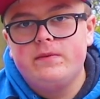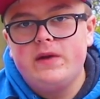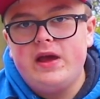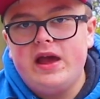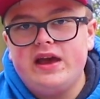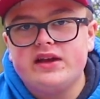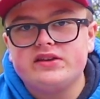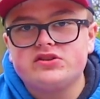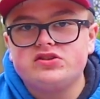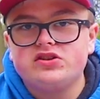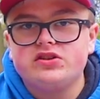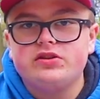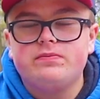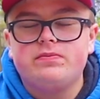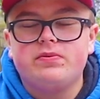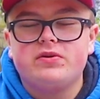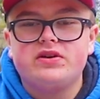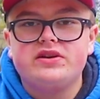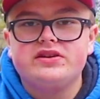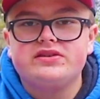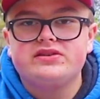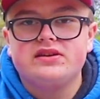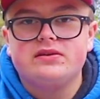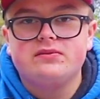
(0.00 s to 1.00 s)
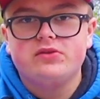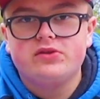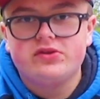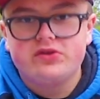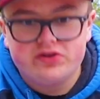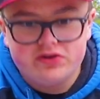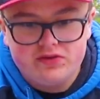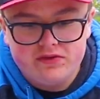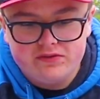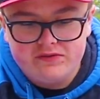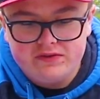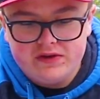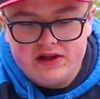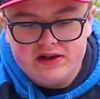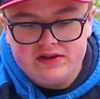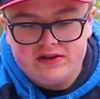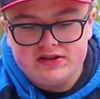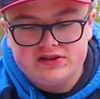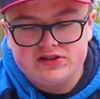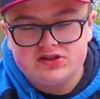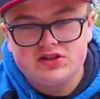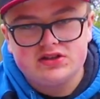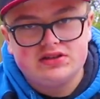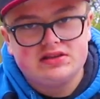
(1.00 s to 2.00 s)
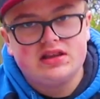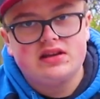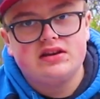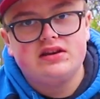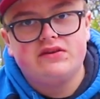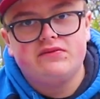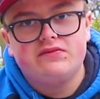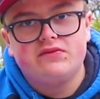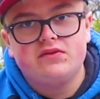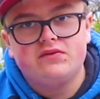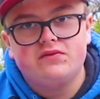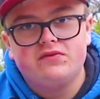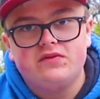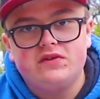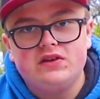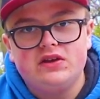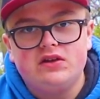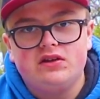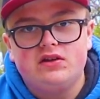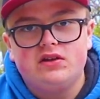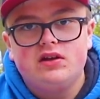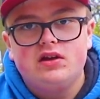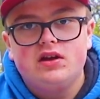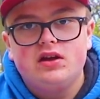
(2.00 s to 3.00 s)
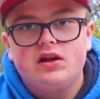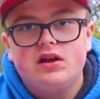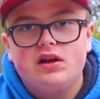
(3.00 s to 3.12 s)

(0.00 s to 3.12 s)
actually pretty similar to a Felon. It's just a different feel.